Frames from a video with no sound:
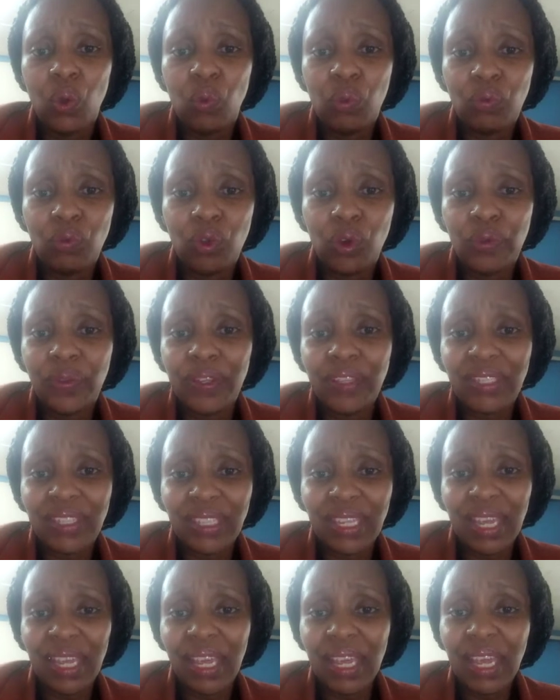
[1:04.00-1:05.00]
we've got the
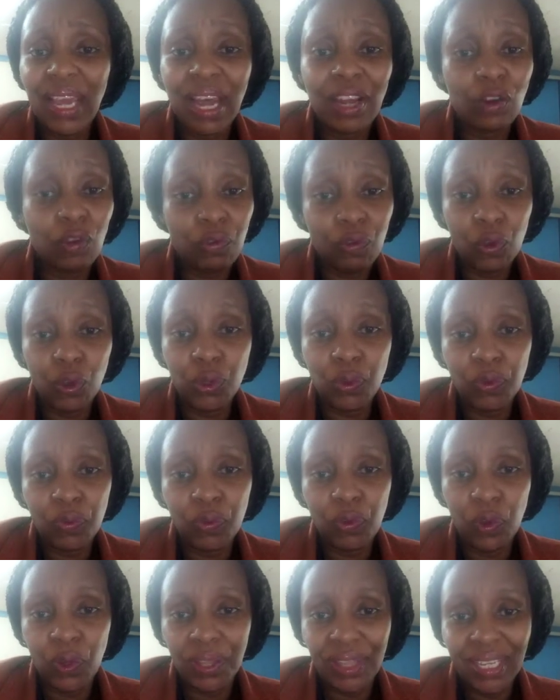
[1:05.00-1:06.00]
stay, and of course we've
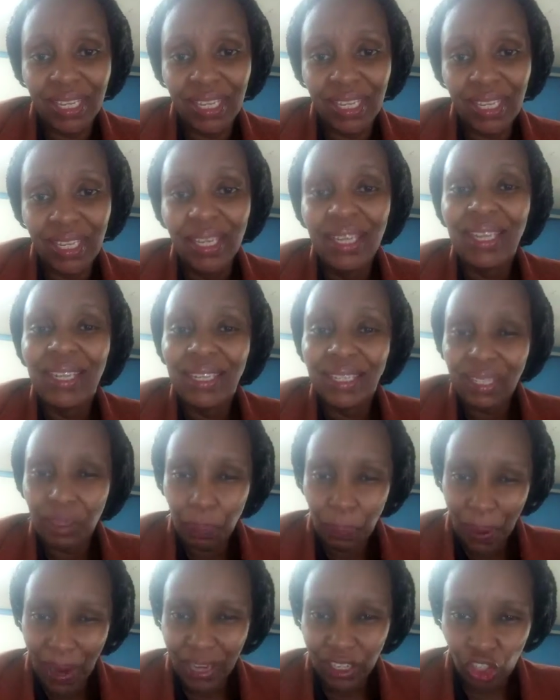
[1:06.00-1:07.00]
got the
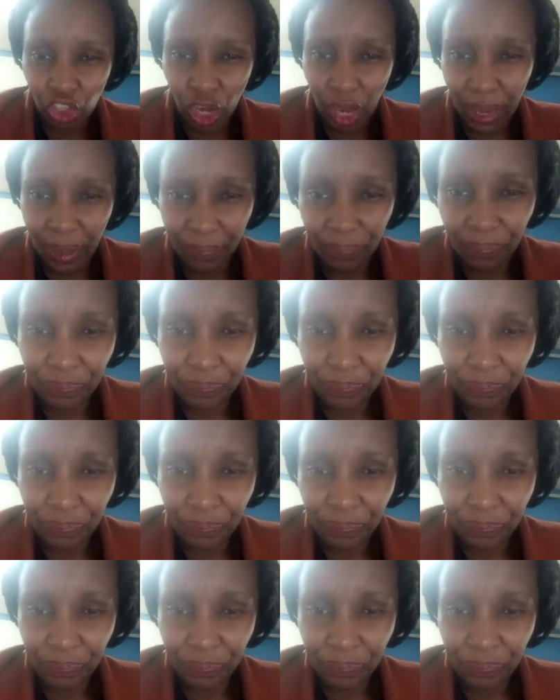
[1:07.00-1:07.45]
departure.